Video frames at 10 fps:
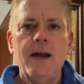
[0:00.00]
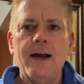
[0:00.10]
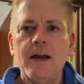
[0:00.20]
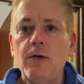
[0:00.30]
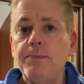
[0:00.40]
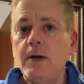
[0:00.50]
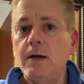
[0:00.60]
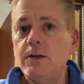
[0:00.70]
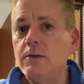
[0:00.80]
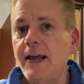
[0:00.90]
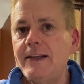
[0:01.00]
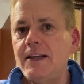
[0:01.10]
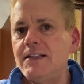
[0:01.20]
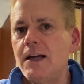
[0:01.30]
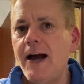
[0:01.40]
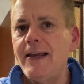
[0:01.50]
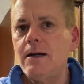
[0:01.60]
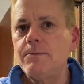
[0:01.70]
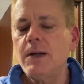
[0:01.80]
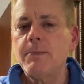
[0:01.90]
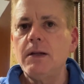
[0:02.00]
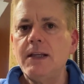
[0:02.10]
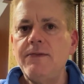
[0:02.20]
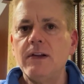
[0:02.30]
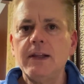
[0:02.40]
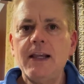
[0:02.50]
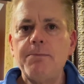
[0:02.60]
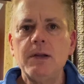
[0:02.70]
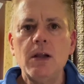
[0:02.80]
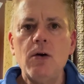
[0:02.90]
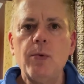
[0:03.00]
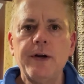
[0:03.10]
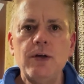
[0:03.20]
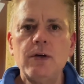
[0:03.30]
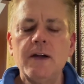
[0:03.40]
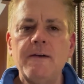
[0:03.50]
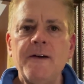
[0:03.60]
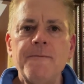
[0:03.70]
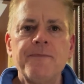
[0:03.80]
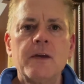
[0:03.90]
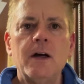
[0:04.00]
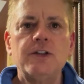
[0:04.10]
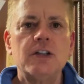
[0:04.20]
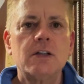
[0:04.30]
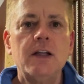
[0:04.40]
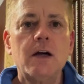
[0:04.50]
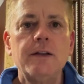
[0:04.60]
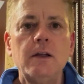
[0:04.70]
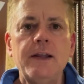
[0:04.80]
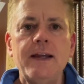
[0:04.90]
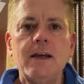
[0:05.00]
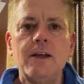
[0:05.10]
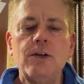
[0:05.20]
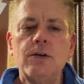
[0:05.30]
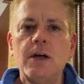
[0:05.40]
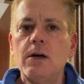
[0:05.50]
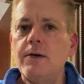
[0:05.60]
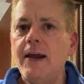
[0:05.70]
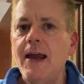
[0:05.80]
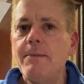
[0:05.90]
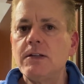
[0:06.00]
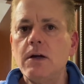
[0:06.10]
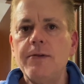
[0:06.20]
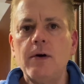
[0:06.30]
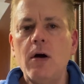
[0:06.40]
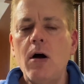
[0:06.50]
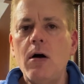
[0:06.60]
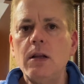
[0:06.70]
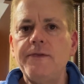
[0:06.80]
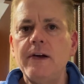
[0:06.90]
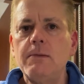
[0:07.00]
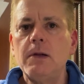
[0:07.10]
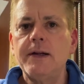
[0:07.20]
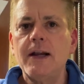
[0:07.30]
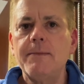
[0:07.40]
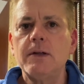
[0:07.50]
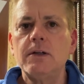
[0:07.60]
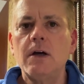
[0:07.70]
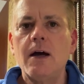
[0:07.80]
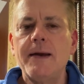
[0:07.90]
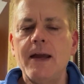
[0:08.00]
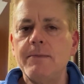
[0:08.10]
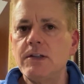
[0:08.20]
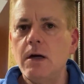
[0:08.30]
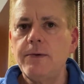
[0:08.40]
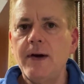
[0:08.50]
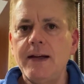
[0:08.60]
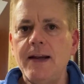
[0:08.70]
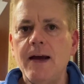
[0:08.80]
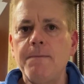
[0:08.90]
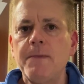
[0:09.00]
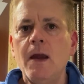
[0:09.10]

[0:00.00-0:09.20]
I hope you like these items. I'm going to leave a link below where you can just click on the link and you can go to Amazon. They're all available on Amazon right now.